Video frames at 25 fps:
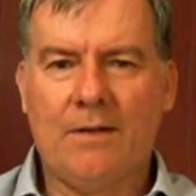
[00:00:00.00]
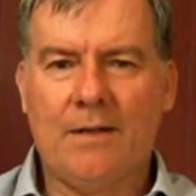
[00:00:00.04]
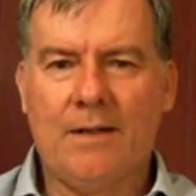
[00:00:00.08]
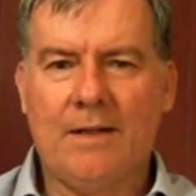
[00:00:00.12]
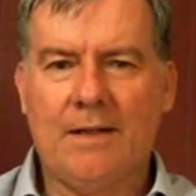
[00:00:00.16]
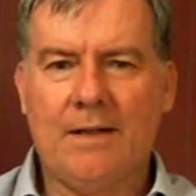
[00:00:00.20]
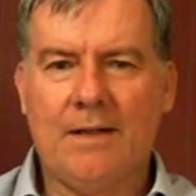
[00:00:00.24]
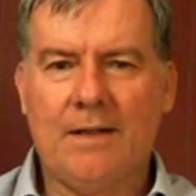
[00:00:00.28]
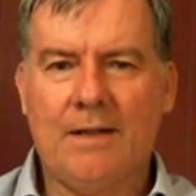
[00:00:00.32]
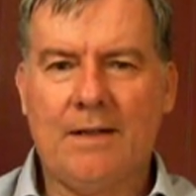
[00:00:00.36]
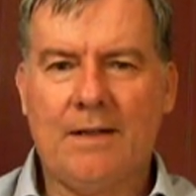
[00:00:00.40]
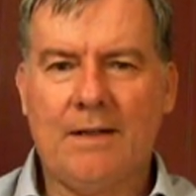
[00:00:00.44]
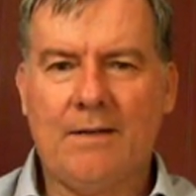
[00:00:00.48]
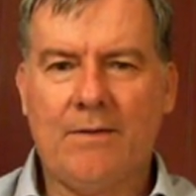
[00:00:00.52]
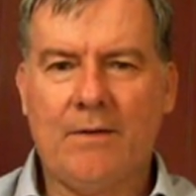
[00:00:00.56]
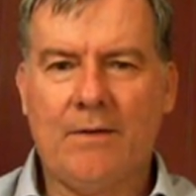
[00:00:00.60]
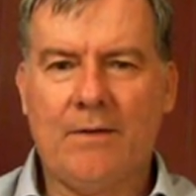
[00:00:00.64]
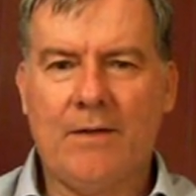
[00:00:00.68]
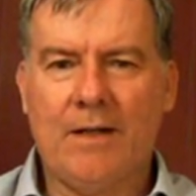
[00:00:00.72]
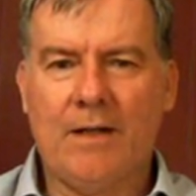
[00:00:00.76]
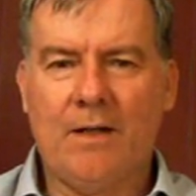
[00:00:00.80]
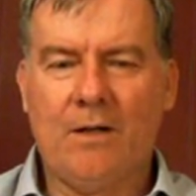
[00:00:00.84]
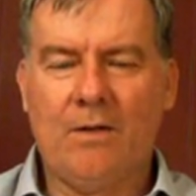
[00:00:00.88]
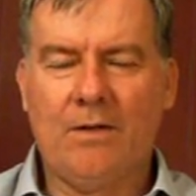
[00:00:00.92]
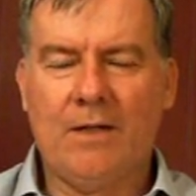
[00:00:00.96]
In the
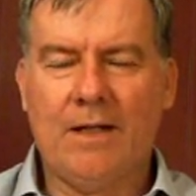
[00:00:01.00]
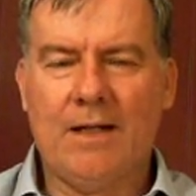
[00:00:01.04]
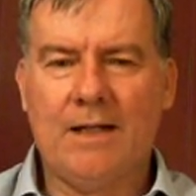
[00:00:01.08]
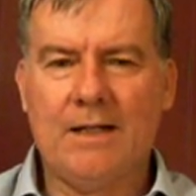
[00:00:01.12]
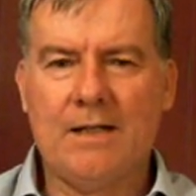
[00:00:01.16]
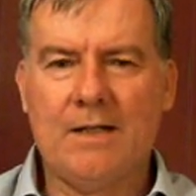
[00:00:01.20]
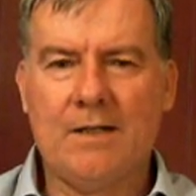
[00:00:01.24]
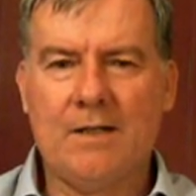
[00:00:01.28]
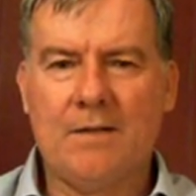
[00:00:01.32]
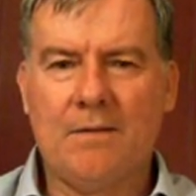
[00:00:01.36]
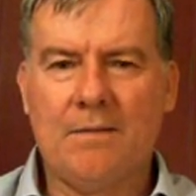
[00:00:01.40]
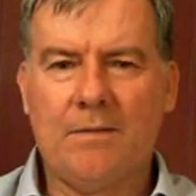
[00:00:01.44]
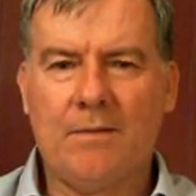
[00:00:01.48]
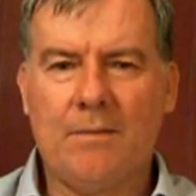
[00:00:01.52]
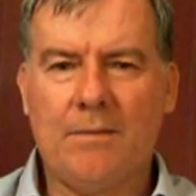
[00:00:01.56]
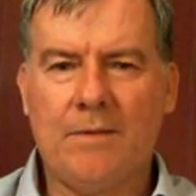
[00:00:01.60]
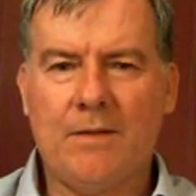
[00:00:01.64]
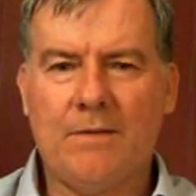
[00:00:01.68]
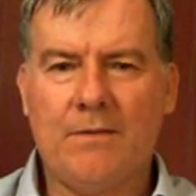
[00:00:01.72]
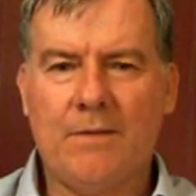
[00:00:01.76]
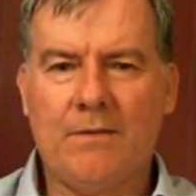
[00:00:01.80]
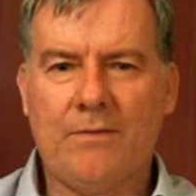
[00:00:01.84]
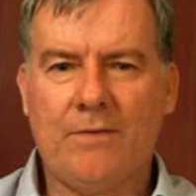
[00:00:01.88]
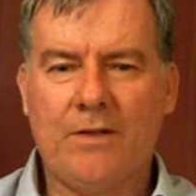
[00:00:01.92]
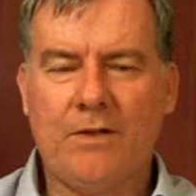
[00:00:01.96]
very old days,
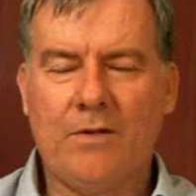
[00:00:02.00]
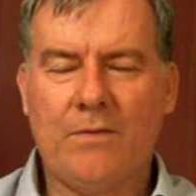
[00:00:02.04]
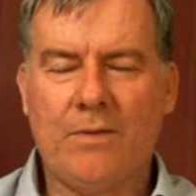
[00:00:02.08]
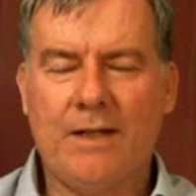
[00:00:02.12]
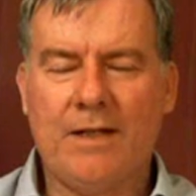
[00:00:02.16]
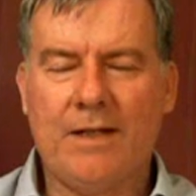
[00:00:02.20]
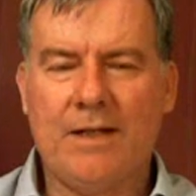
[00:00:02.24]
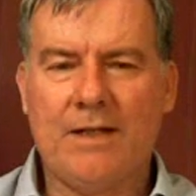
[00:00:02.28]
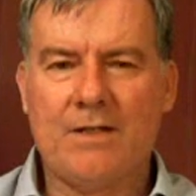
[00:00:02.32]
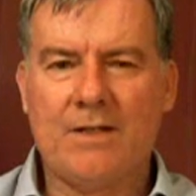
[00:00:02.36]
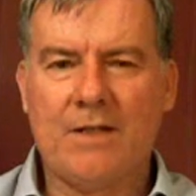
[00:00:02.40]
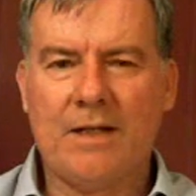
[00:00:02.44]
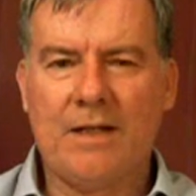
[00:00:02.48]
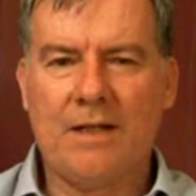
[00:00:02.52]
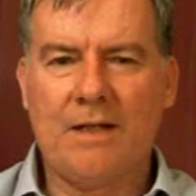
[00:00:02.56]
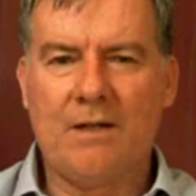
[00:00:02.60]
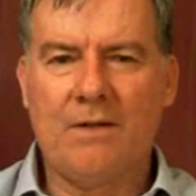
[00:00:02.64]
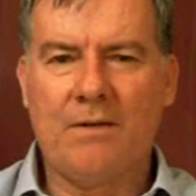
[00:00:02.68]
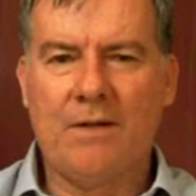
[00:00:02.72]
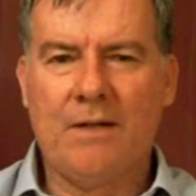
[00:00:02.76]
probably 15-20 years ago,